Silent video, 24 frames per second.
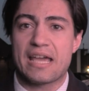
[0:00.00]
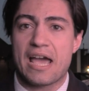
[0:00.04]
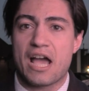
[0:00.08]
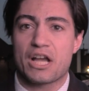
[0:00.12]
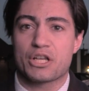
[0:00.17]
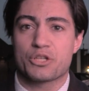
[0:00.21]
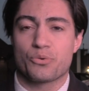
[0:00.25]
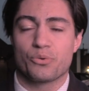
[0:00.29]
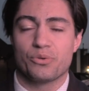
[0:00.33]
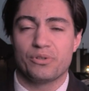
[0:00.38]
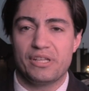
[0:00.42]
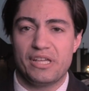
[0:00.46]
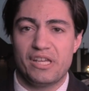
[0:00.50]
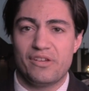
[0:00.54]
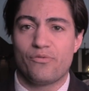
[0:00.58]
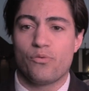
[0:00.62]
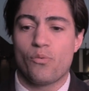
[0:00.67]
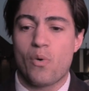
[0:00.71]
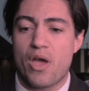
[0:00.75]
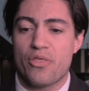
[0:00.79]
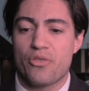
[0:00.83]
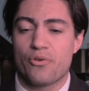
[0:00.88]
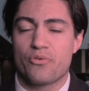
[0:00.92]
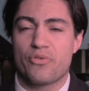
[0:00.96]
tax relief,
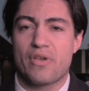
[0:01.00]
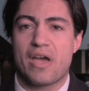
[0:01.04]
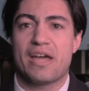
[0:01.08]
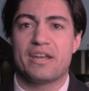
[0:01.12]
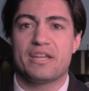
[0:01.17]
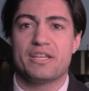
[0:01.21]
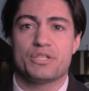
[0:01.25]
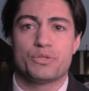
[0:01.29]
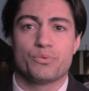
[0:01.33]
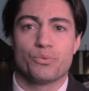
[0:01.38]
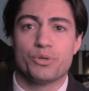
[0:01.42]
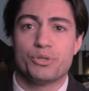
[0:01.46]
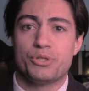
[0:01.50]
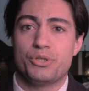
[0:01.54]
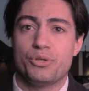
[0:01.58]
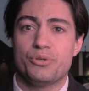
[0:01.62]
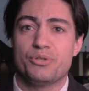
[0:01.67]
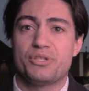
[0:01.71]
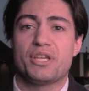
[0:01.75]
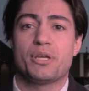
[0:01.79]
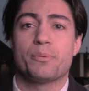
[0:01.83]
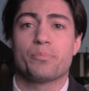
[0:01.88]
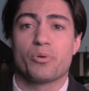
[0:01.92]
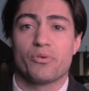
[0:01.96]
whether that is
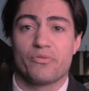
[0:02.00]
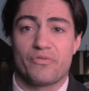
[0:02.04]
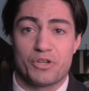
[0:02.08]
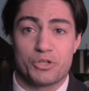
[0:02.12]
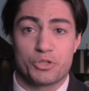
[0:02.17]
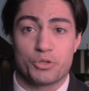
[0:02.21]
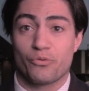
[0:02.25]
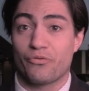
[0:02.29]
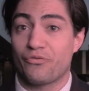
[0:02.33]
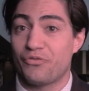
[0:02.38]
reducing provincial